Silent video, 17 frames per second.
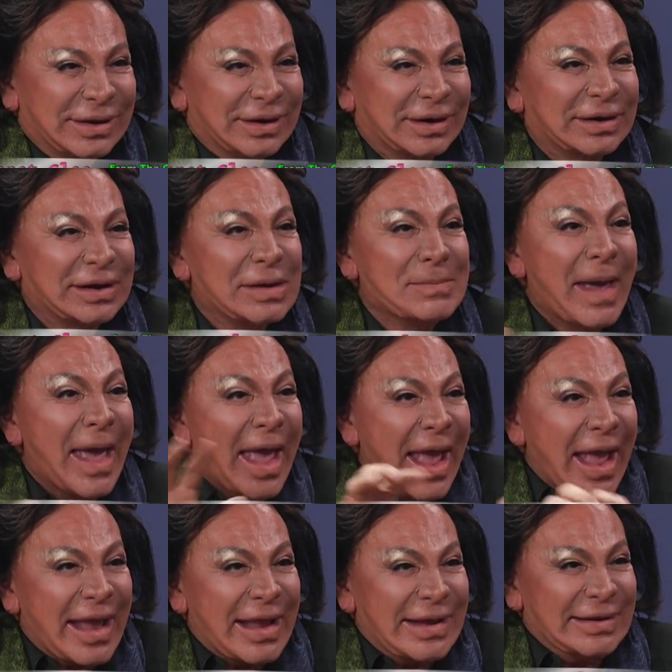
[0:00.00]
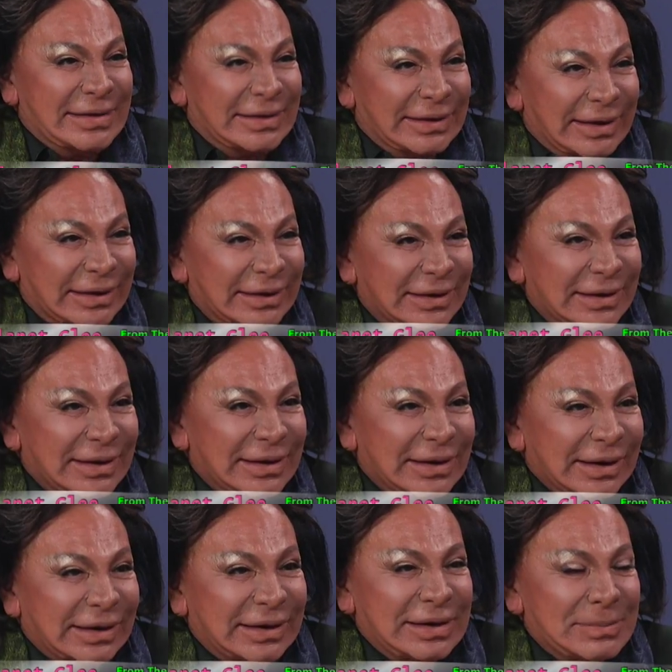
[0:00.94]
remain
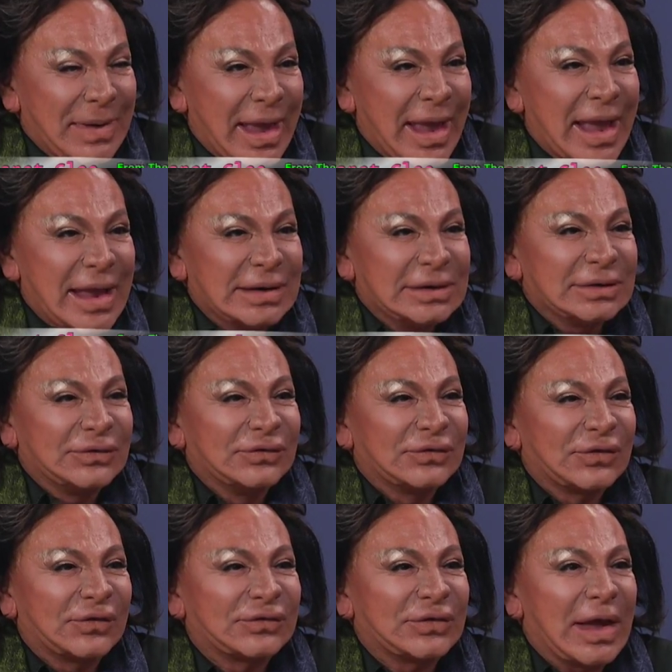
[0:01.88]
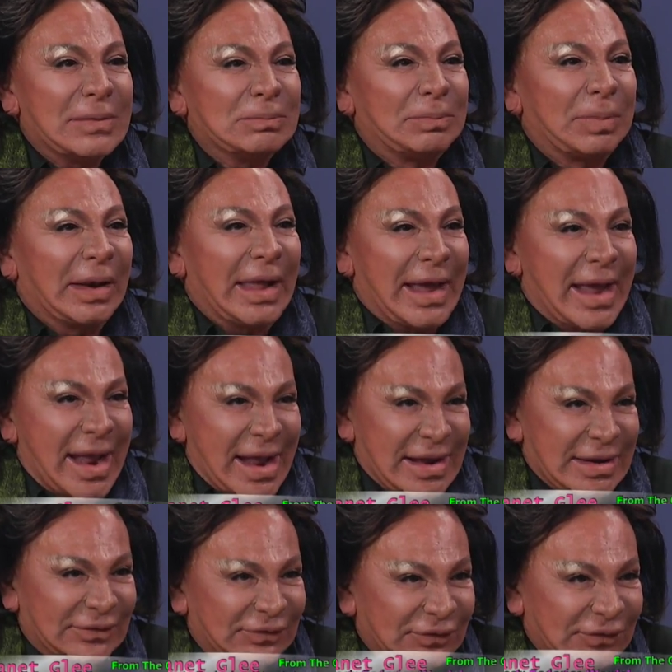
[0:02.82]
in the same
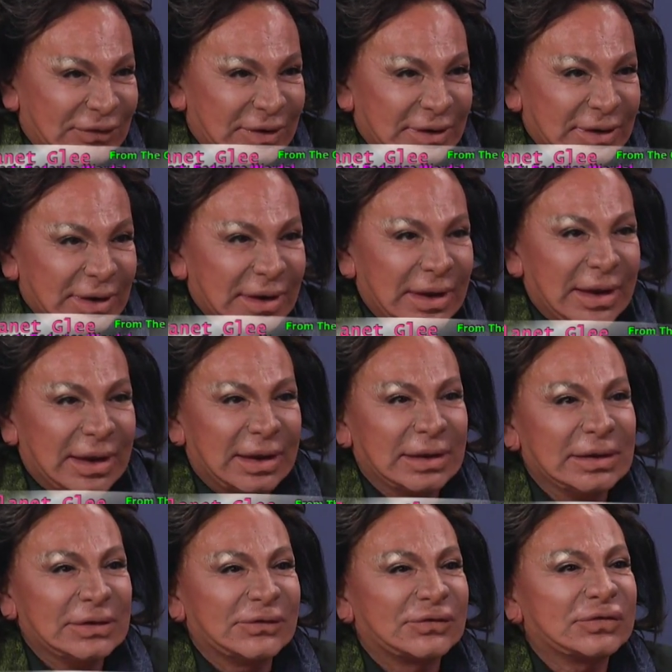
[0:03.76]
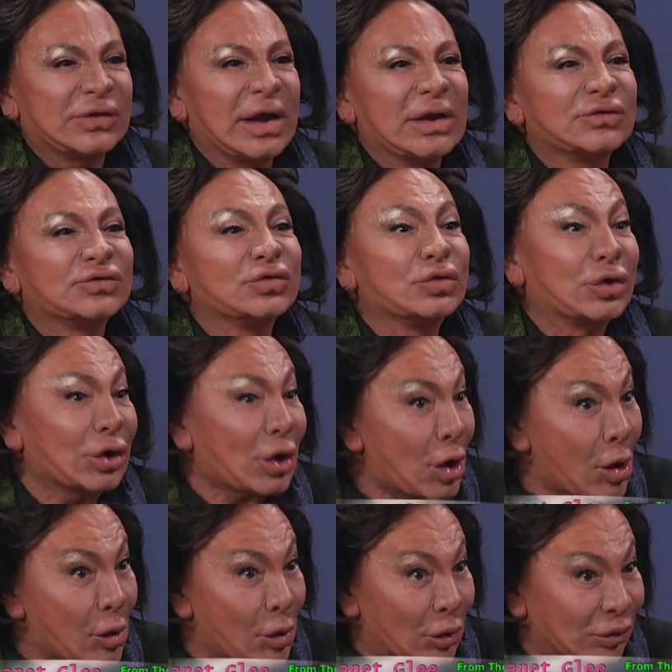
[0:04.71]
place instead to
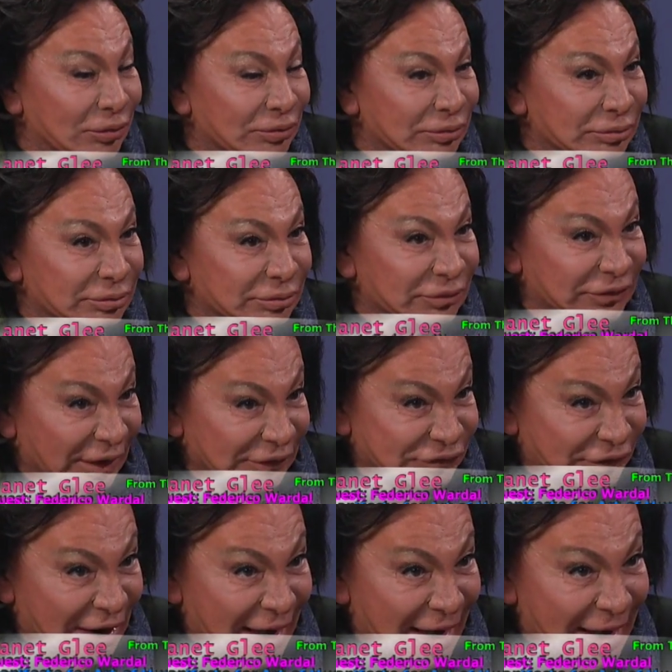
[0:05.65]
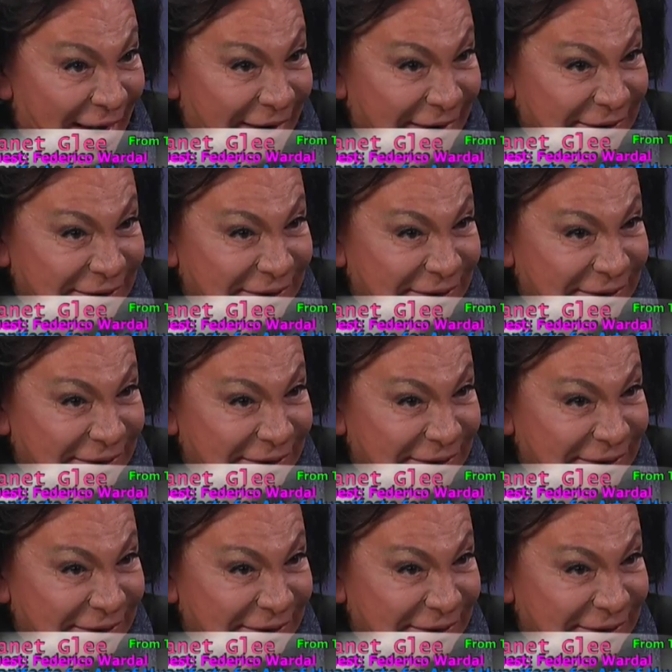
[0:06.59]
grow. That's right.